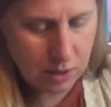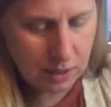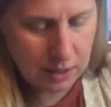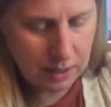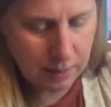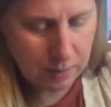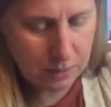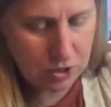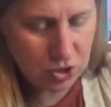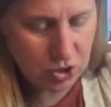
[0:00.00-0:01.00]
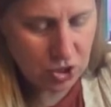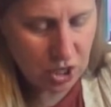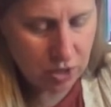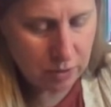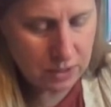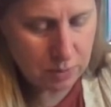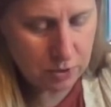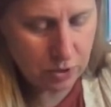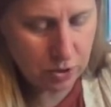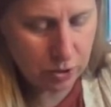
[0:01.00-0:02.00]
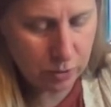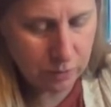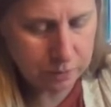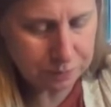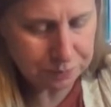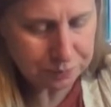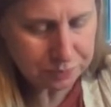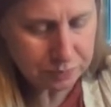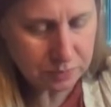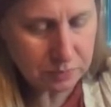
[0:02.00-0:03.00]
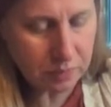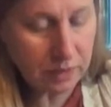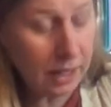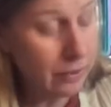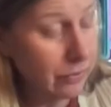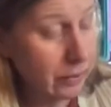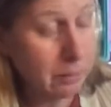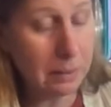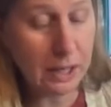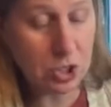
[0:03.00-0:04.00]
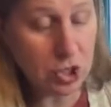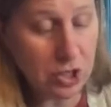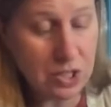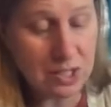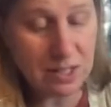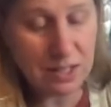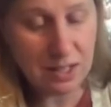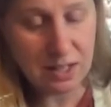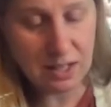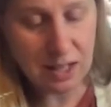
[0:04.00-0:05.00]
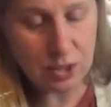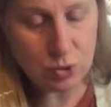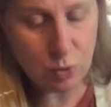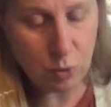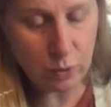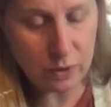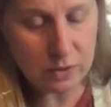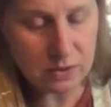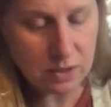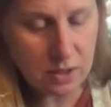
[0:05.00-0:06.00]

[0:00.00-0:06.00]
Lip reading: and I would be generous with the glue and very patient as you hold this.